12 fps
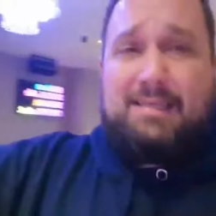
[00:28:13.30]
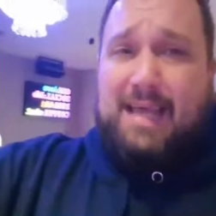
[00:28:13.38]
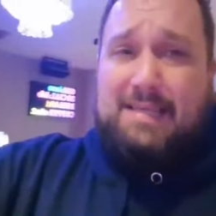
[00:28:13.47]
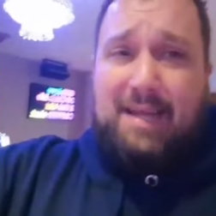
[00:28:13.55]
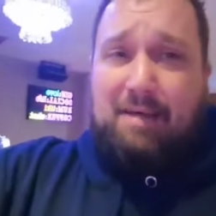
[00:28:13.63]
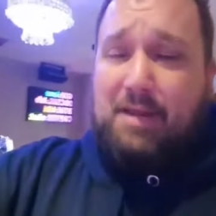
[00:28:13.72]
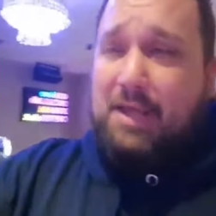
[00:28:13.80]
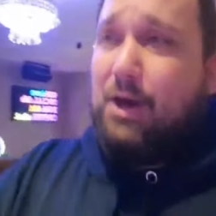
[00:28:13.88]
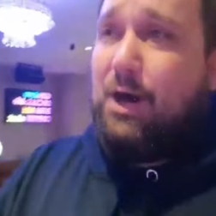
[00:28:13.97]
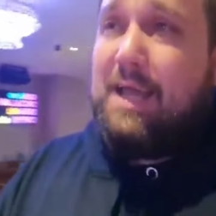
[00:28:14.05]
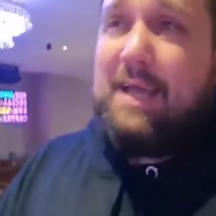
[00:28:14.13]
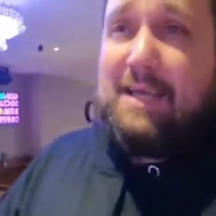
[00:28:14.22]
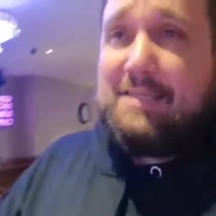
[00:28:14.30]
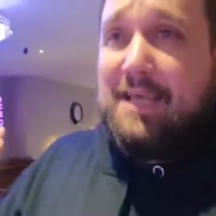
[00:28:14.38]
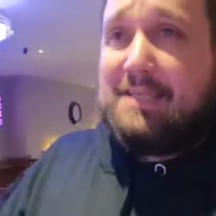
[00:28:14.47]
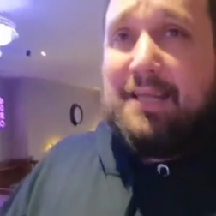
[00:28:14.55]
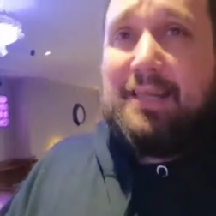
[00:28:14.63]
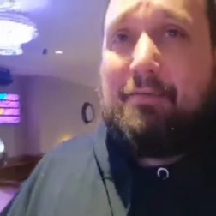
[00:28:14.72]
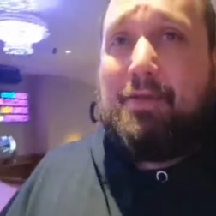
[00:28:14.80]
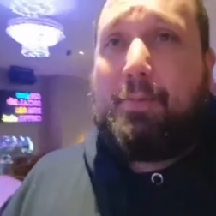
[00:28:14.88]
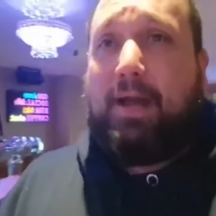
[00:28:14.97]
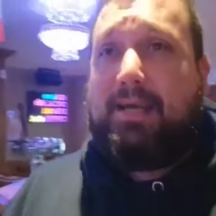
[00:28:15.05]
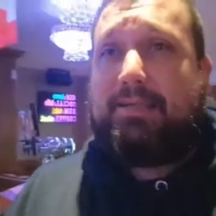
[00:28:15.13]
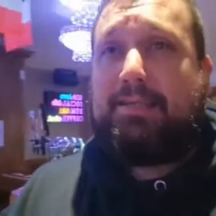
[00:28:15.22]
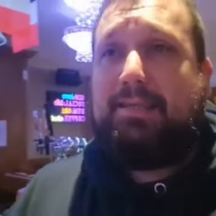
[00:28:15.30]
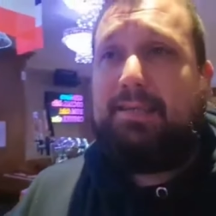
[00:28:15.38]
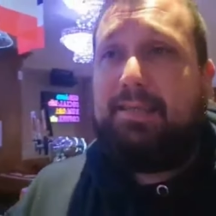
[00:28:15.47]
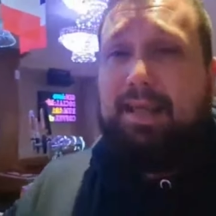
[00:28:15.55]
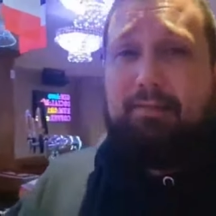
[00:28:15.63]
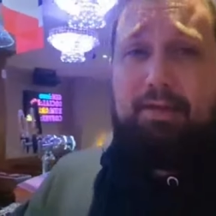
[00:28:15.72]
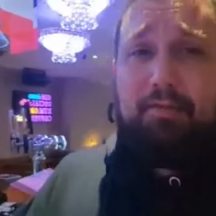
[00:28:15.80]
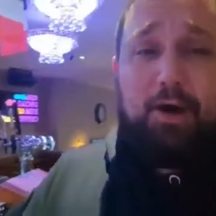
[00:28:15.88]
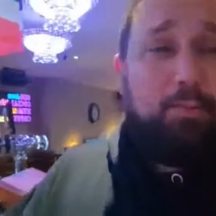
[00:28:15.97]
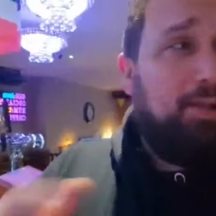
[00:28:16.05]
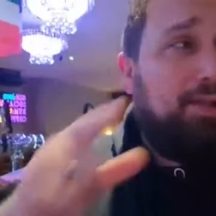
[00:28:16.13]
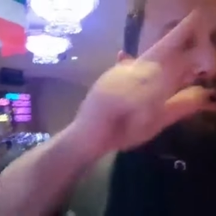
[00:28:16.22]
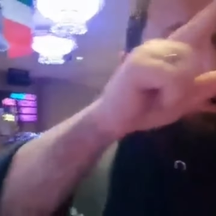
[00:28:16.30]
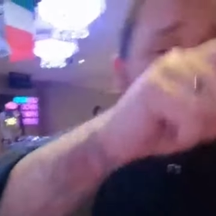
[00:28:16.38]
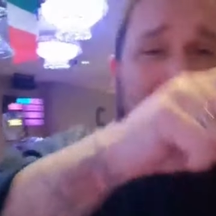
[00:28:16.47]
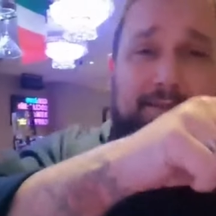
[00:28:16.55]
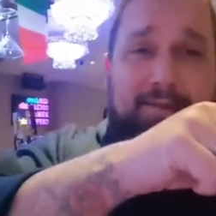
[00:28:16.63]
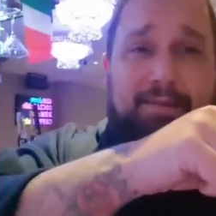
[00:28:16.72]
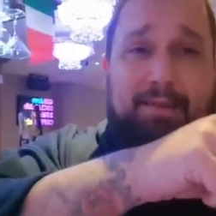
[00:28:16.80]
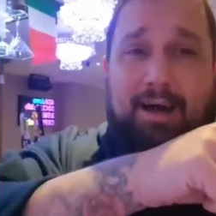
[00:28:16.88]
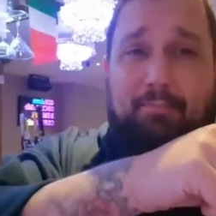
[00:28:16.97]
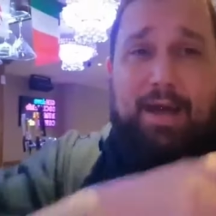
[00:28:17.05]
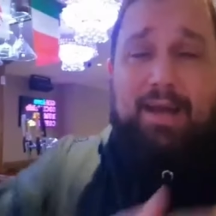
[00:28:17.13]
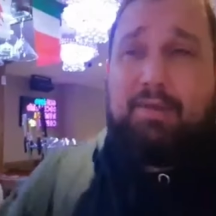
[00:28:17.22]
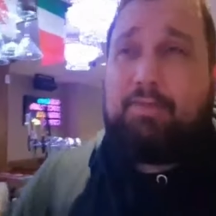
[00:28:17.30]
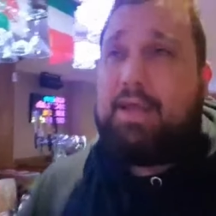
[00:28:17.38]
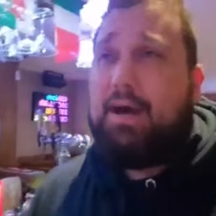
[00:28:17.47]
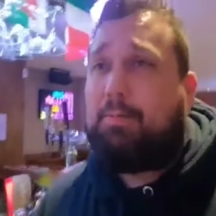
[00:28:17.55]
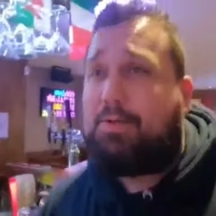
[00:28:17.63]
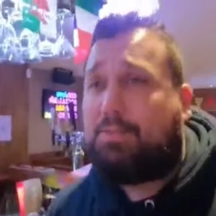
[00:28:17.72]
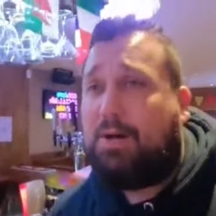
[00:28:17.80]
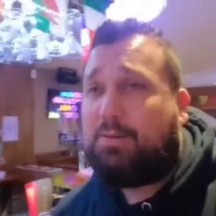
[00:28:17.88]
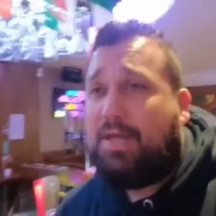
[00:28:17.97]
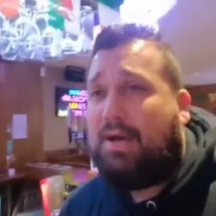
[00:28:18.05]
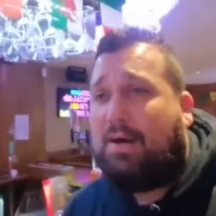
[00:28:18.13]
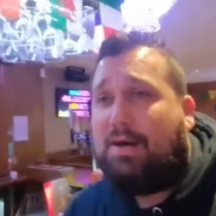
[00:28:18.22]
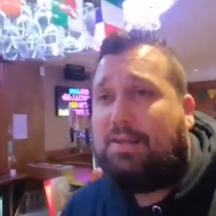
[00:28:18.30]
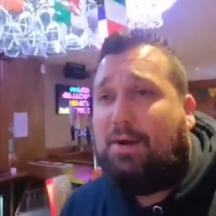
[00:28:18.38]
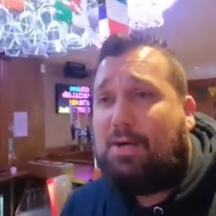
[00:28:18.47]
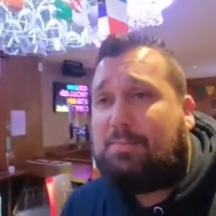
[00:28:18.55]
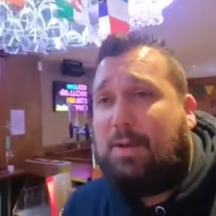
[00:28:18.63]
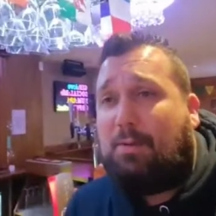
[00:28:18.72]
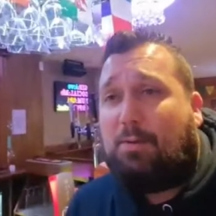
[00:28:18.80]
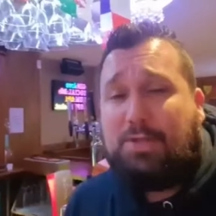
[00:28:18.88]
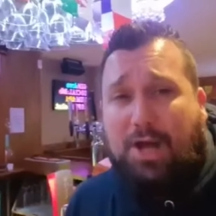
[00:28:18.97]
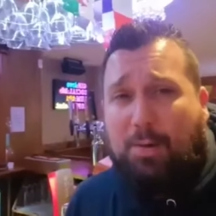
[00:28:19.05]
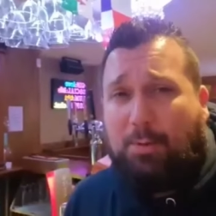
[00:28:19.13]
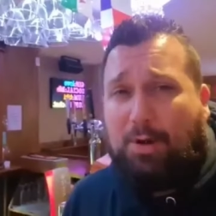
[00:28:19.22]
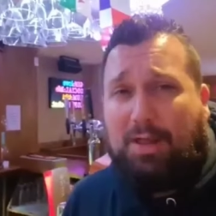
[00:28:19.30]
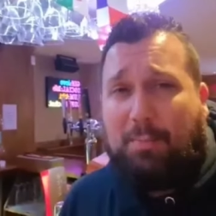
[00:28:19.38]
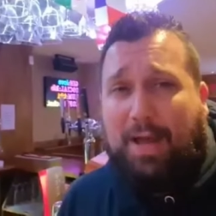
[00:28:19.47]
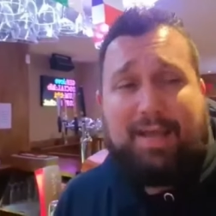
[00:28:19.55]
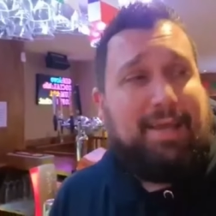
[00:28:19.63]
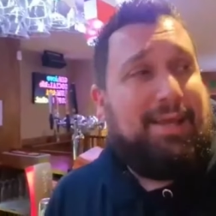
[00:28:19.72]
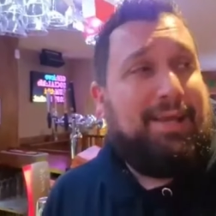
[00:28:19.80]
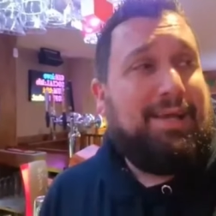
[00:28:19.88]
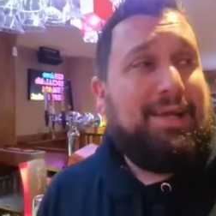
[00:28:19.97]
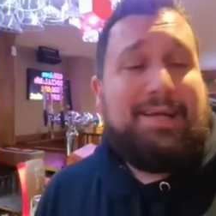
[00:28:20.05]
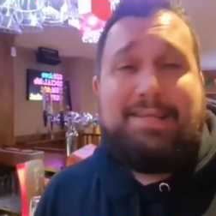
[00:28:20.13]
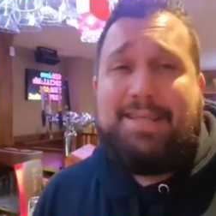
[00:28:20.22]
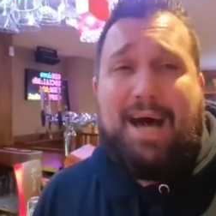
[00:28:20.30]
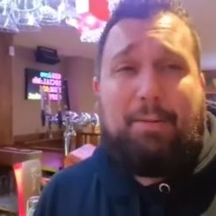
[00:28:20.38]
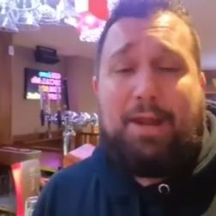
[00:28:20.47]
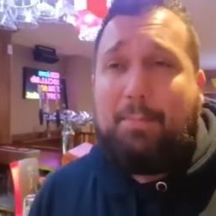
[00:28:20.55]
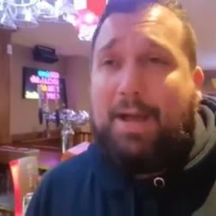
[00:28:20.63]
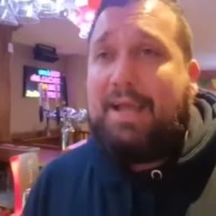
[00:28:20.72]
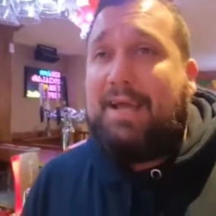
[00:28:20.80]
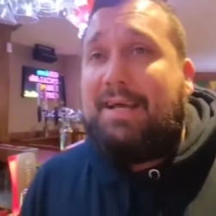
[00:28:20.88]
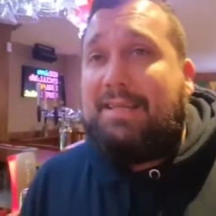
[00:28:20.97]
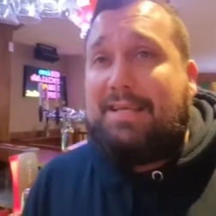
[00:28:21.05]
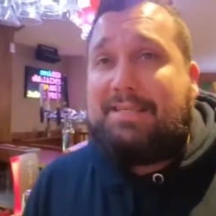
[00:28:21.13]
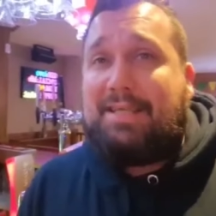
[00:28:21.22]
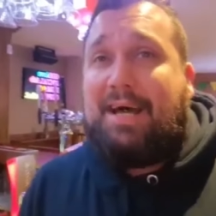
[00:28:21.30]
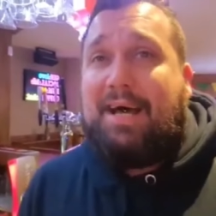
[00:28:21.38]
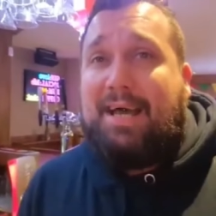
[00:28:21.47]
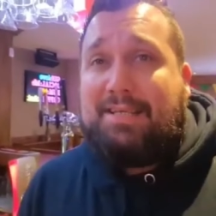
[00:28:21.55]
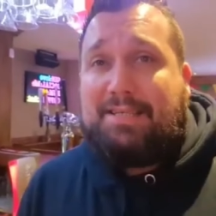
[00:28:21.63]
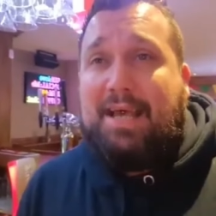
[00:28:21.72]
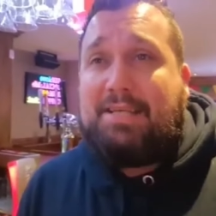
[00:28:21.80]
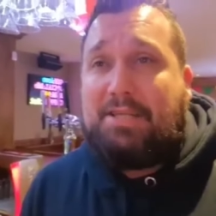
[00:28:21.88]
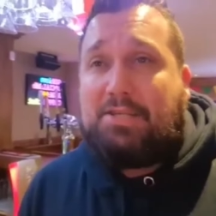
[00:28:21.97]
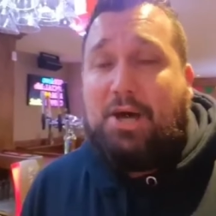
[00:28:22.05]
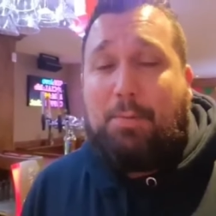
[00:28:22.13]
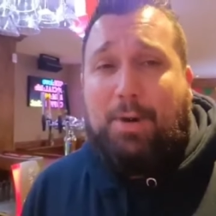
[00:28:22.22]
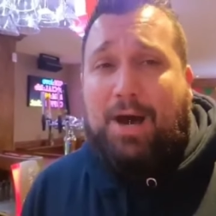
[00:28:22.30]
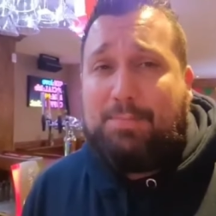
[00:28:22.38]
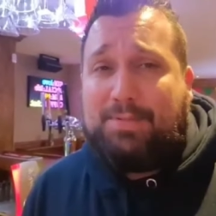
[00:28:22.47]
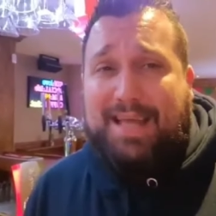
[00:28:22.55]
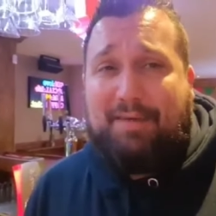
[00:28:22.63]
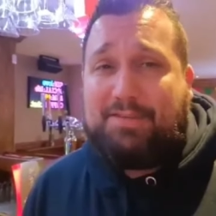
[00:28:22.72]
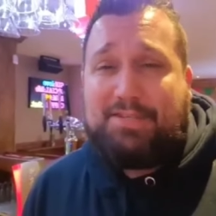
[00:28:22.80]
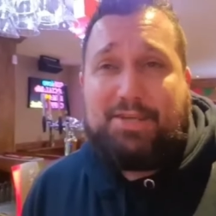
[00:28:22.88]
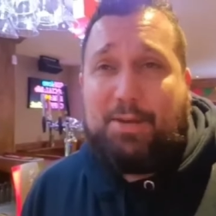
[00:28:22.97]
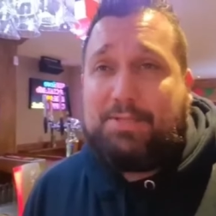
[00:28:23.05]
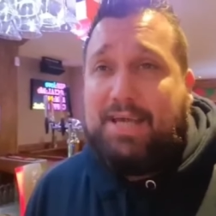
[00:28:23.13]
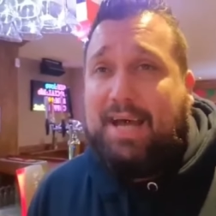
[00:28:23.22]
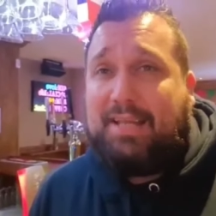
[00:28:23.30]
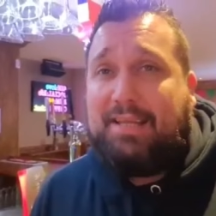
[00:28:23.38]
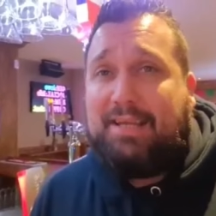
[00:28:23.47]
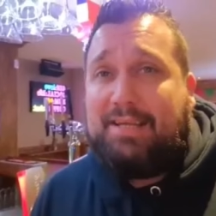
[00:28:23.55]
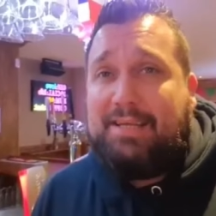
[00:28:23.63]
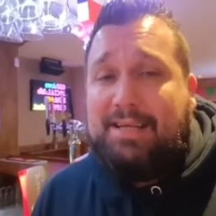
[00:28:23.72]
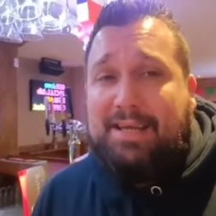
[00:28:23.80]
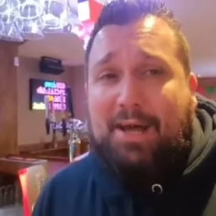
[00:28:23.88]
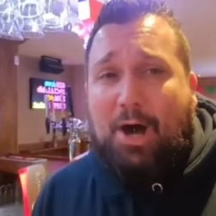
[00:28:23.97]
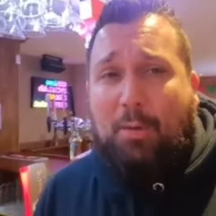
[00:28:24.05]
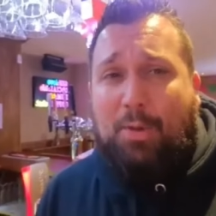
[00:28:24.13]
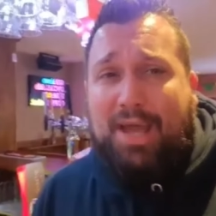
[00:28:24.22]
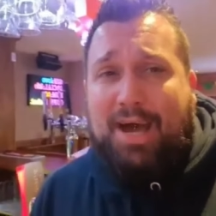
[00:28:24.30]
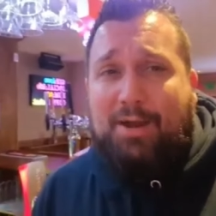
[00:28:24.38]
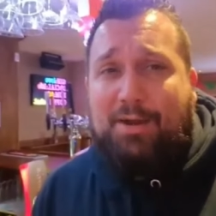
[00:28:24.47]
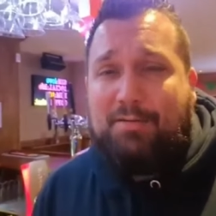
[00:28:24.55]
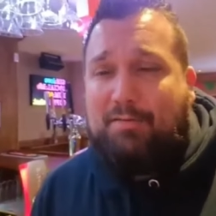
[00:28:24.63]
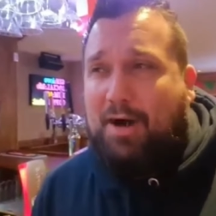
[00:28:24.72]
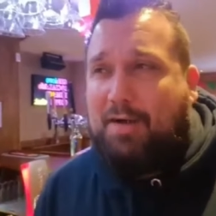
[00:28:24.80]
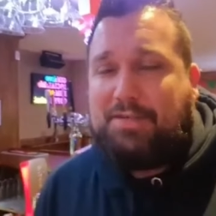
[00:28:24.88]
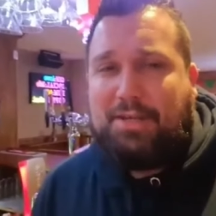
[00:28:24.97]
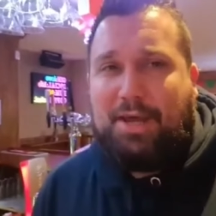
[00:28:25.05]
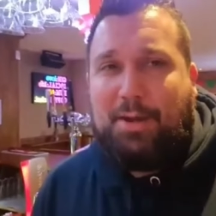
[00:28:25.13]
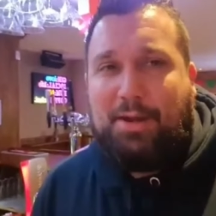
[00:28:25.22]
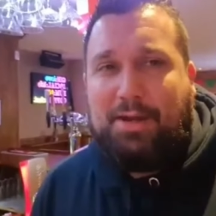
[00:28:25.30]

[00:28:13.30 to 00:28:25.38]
He's a lovely guy. It's a, it's a lovely place, lovely environment. I've met a lovely couple as well. They are nice people. Dartboard at the back. Dartboard at the back. This is a it's a, it's a top pub. Stafford's a top town. On we go. Five to do.